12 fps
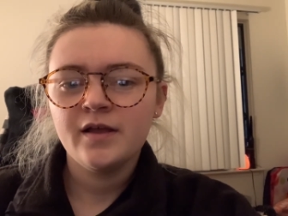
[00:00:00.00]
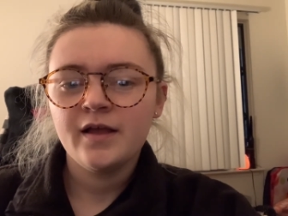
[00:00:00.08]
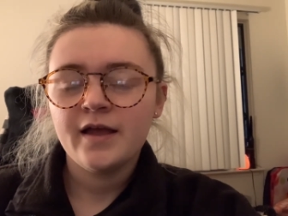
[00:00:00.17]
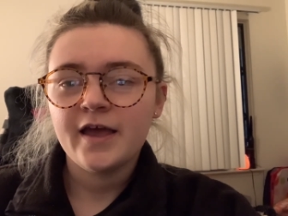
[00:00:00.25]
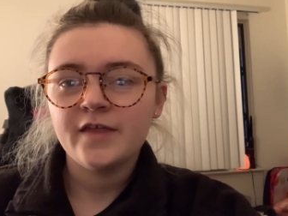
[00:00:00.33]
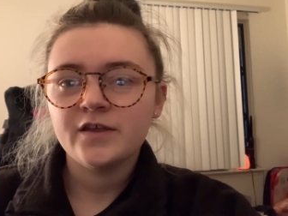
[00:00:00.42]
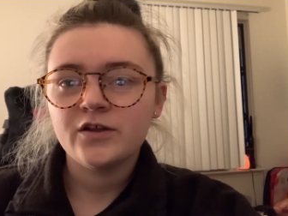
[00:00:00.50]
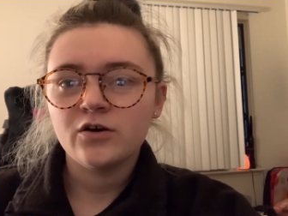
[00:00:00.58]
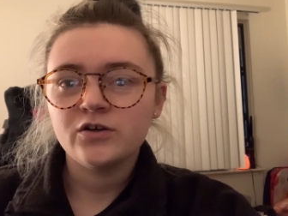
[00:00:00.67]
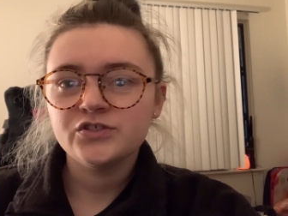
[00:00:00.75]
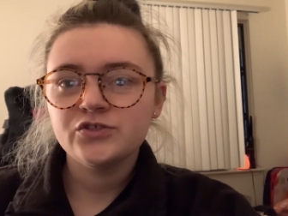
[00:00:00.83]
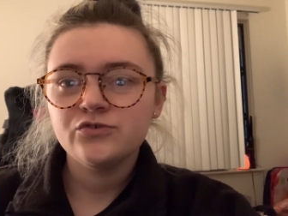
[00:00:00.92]
And then
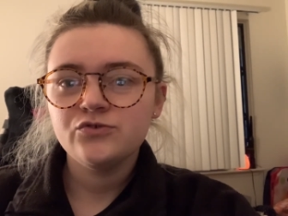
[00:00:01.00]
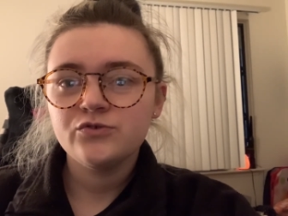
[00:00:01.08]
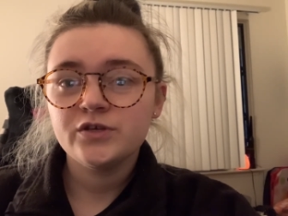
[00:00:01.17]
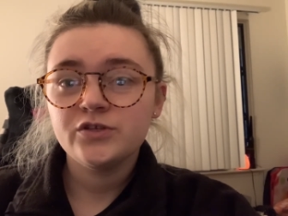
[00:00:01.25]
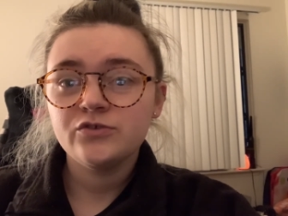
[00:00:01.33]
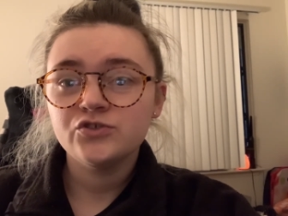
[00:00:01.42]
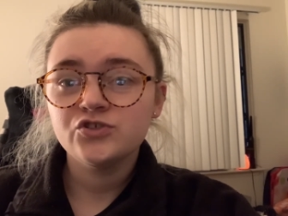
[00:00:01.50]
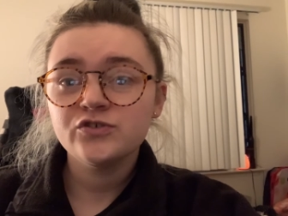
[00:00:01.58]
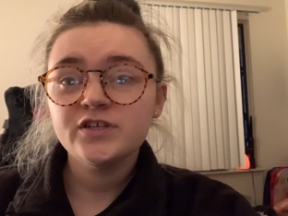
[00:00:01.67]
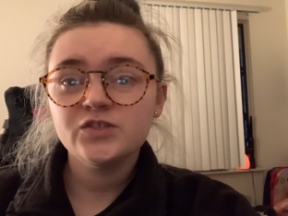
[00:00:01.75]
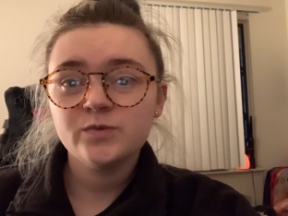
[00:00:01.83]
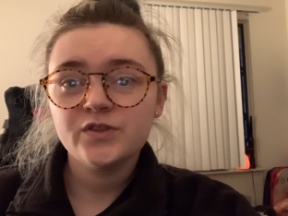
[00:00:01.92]
also you can use
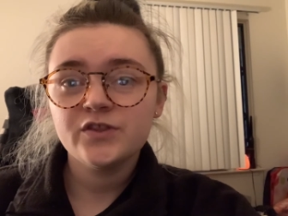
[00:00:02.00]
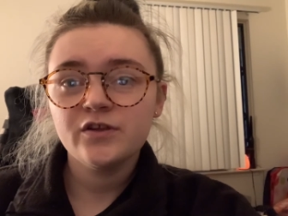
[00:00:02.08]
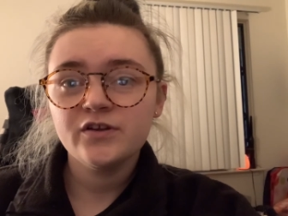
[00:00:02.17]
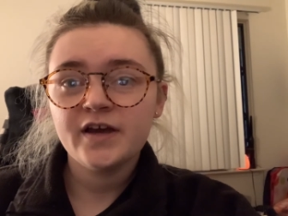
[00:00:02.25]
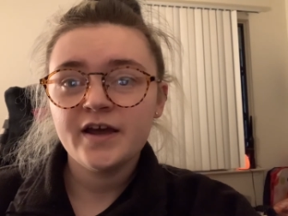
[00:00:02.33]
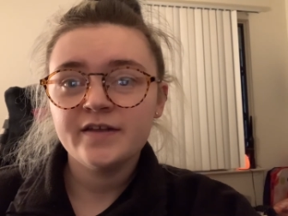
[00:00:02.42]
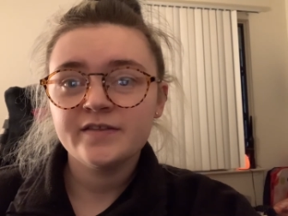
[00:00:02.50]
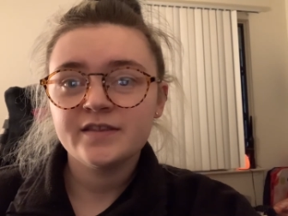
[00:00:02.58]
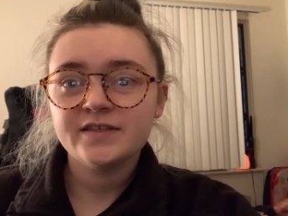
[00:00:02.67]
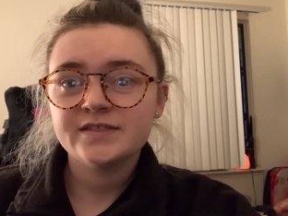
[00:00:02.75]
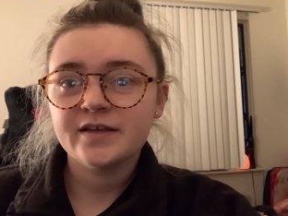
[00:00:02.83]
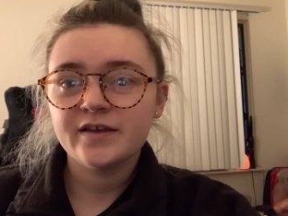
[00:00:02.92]
treats within their diet that they
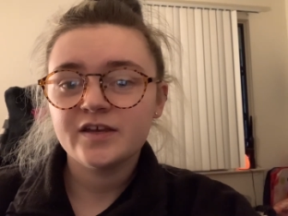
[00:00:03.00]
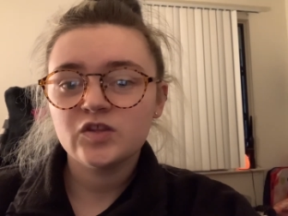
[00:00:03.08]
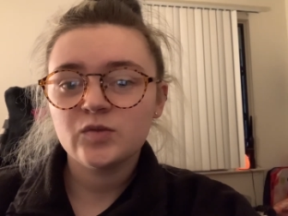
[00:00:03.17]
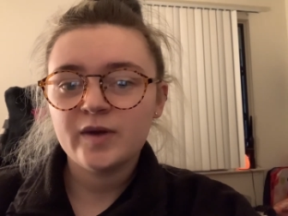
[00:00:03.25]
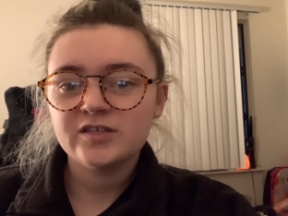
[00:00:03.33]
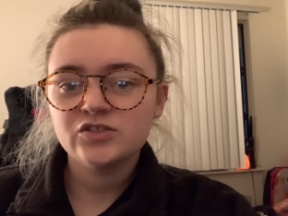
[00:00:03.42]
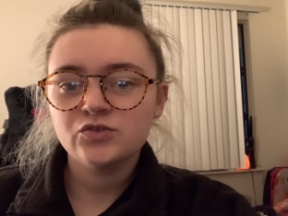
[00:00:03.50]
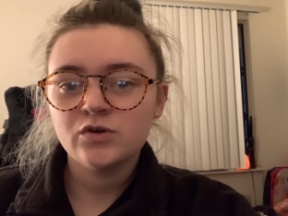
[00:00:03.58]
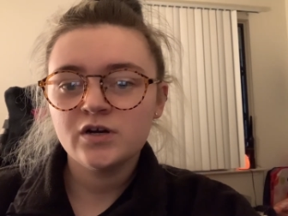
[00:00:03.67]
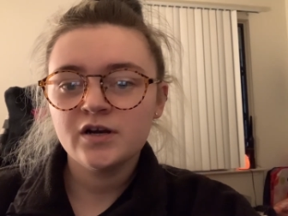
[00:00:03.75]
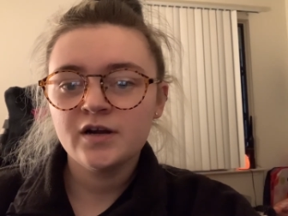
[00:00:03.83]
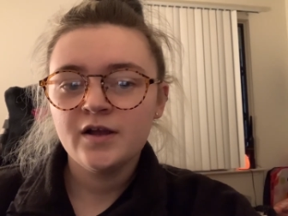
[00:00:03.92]
sell like at the pet
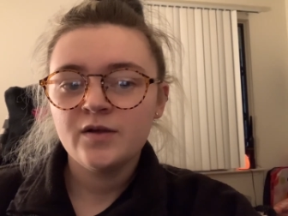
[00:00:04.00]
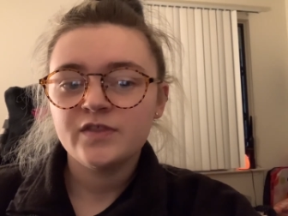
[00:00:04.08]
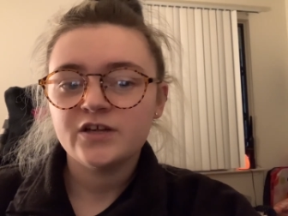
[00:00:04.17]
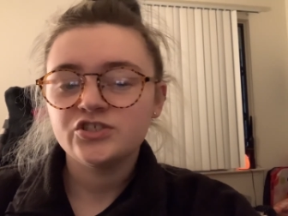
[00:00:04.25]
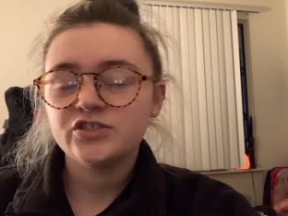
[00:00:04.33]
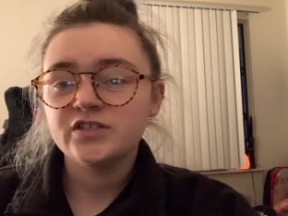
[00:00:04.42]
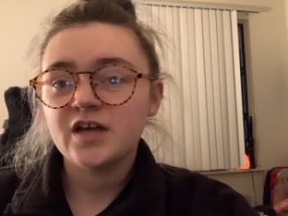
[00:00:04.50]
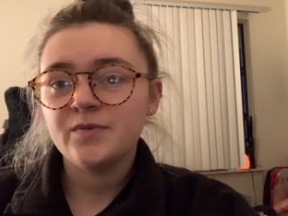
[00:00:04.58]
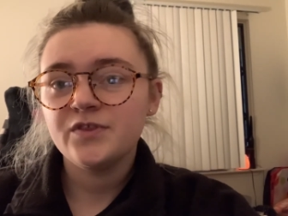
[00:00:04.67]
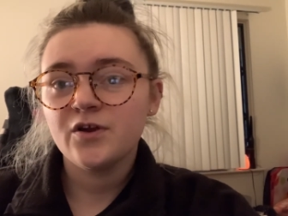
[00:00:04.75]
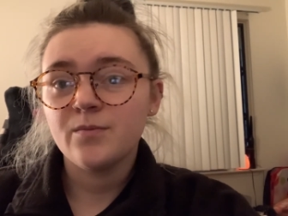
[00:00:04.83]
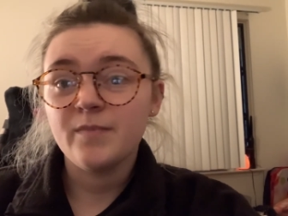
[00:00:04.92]
store. That should not be
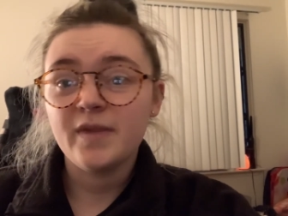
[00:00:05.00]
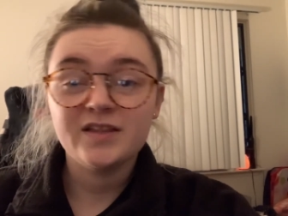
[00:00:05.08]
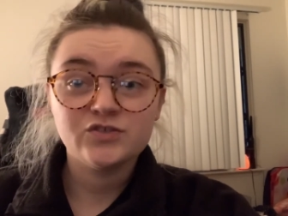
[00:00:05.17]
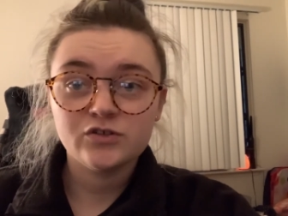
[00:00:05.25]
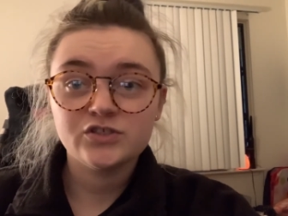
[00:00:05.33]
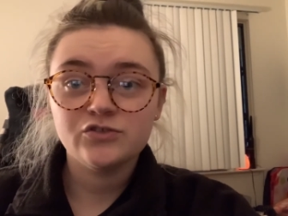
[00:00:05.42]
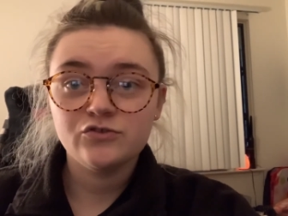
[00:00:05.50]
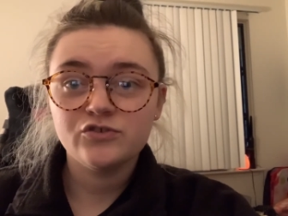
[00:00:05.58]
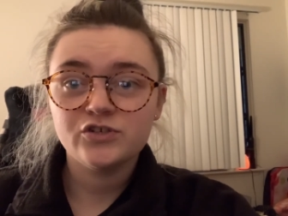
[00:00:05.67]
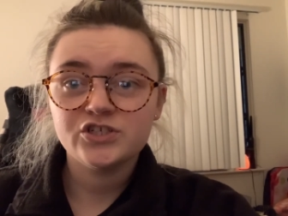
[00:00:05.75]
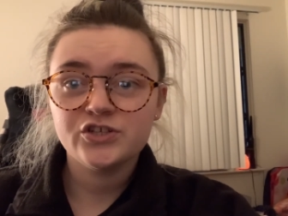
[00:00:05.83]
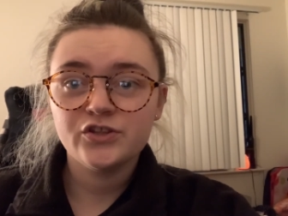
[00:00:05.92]
their main source of
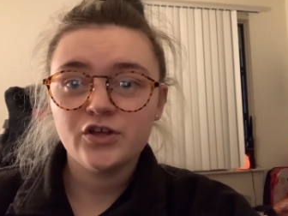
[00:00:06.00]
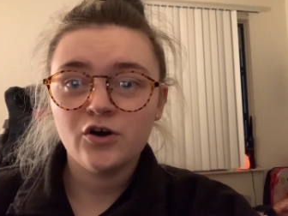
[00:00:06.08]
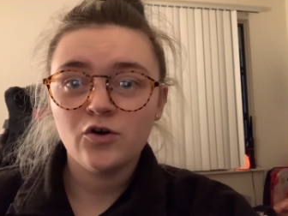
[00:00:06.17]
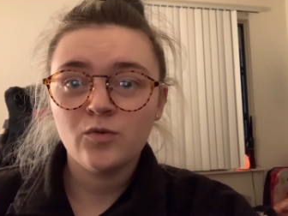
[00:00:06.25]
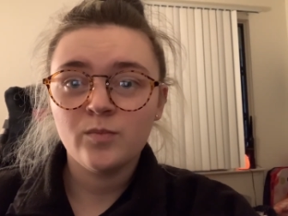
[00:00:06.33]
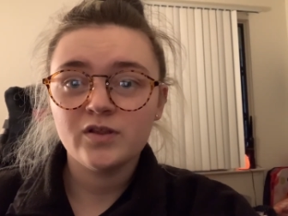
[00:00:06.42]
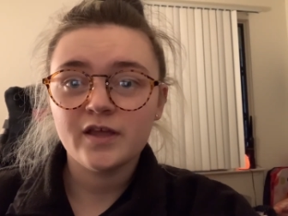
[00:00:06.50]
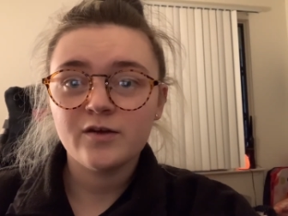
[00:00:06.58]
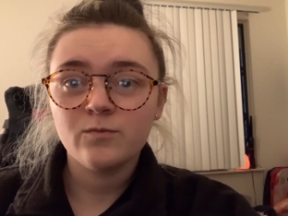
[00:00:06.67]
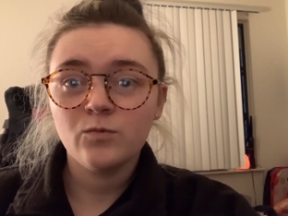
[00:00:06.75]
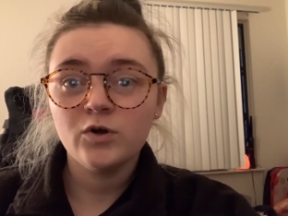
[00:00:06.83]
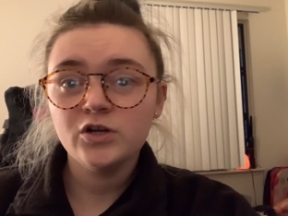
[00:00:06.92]
nutrition though, but like
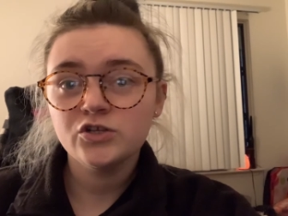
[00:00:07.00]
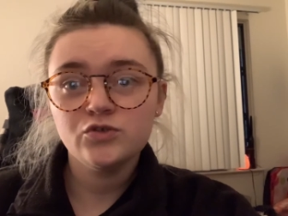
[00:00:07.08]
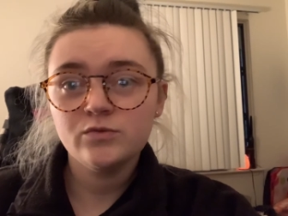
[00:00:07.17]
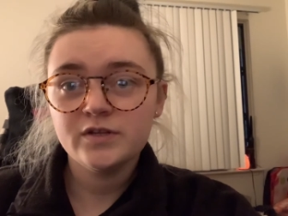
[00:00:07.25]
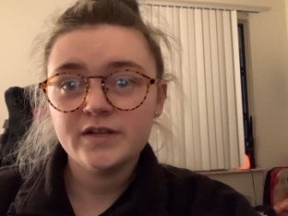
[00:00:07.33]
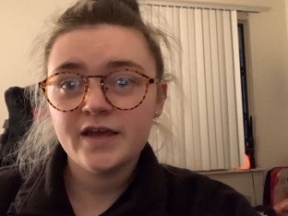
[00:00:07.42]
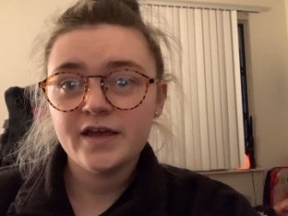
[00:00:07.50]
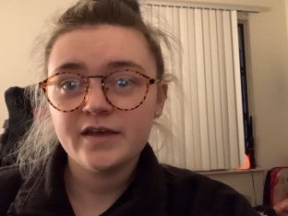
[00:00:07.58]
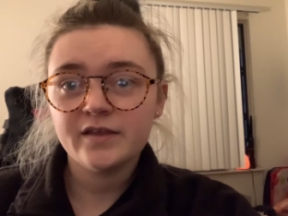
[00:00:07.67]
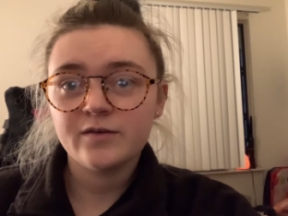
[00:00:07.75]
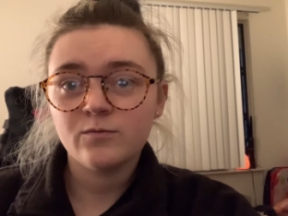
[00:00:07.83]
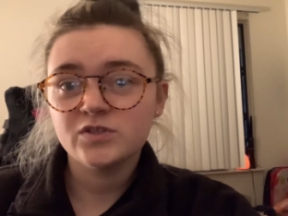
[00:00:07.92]
1 or 2 a day,
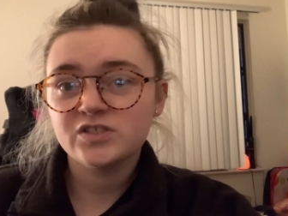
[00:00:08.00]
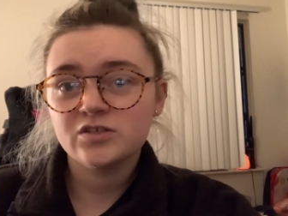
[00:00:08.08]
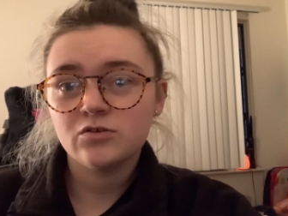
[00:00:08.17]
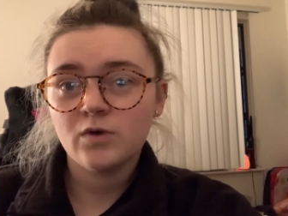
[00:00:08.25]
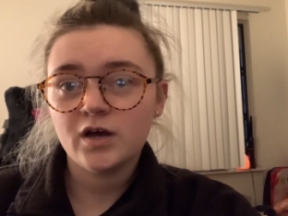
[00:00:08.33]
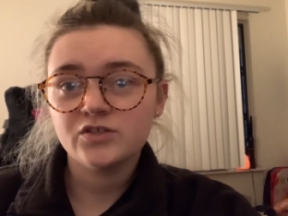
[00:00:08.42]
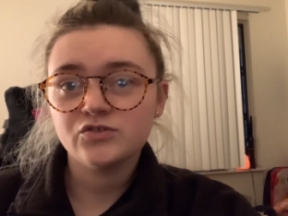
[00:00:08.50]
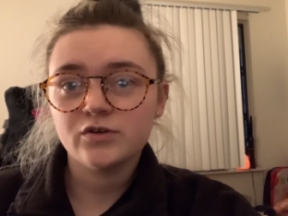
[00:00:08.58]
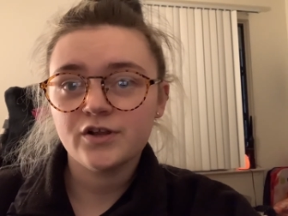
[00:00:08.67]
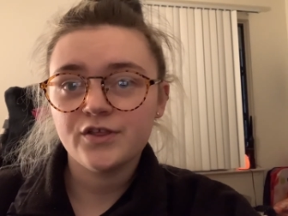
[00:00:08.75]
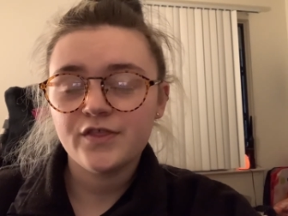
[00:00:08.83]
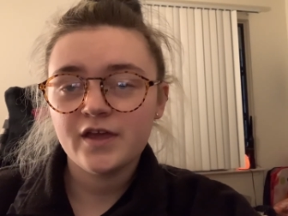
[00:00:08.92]
like once in a while sort
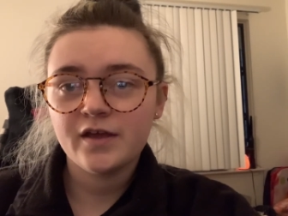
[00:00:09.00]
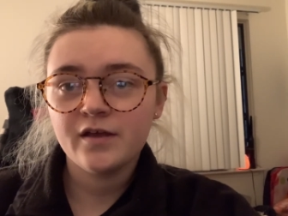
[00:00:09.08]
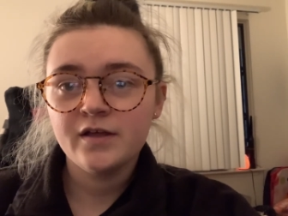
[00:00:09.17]
of thing,